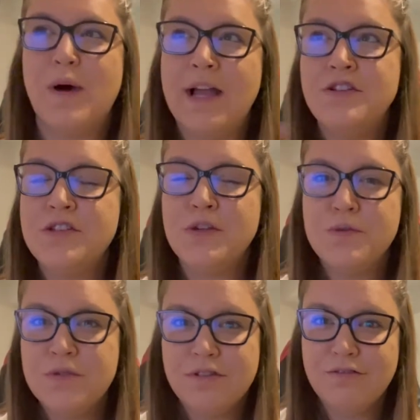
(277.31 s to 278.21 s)
I just
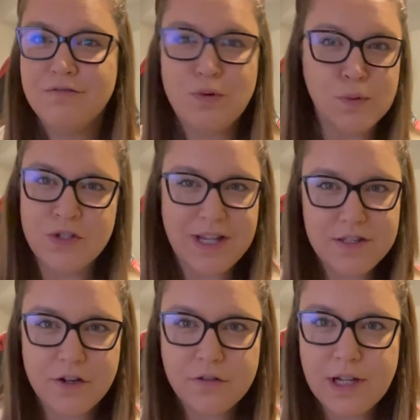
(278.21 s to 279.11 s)
used Google Sheets
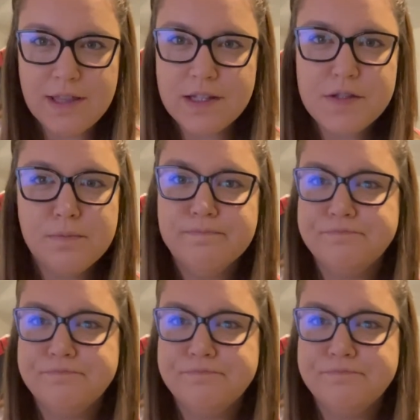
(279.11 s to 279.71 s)
to create this.